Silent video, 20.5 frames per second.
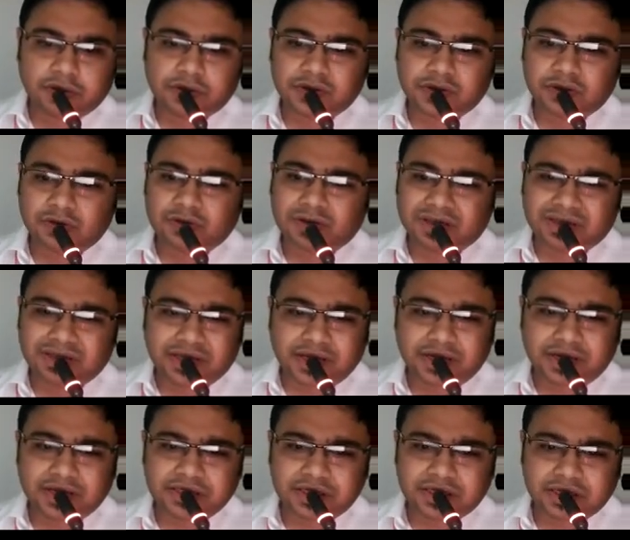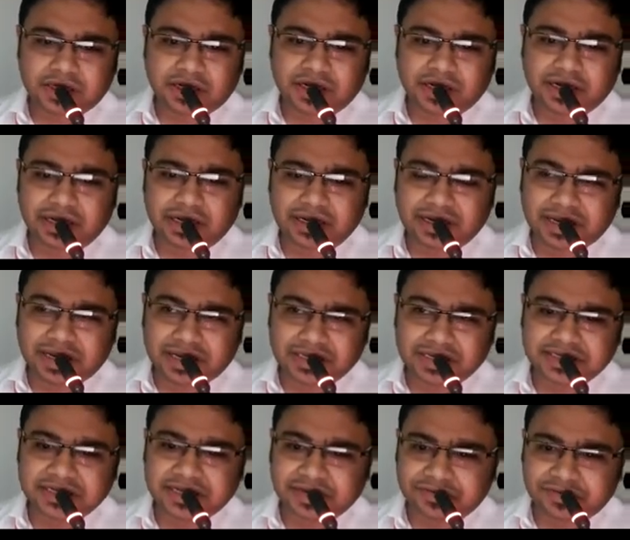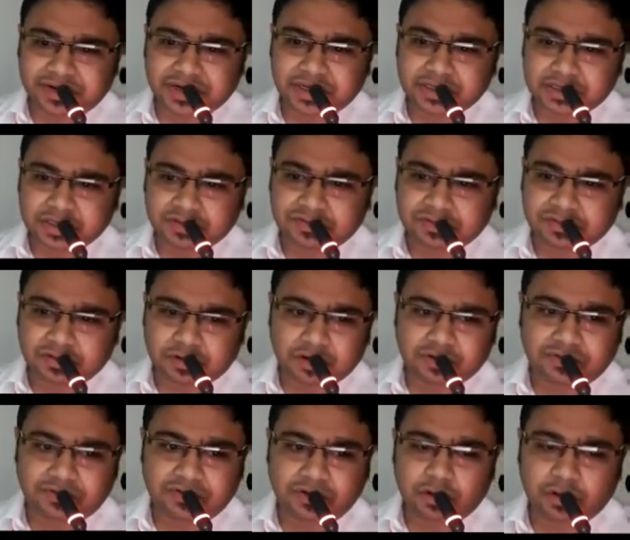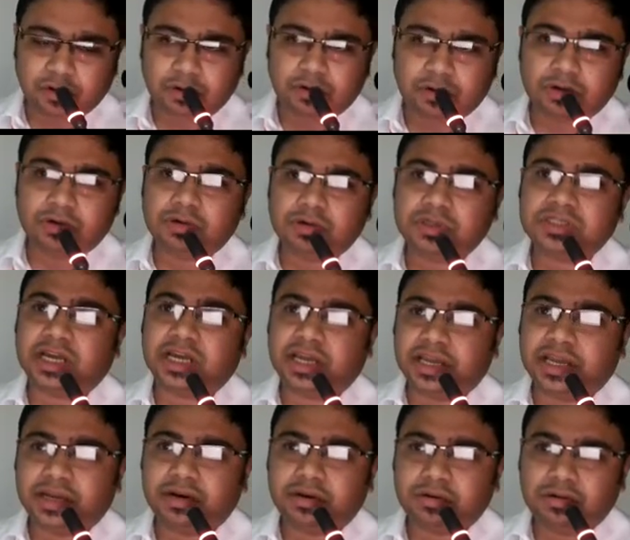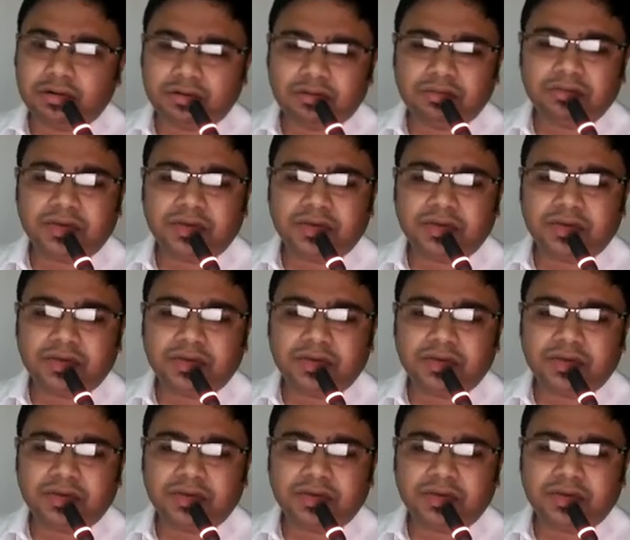So there is an increasing evidence of more than INO,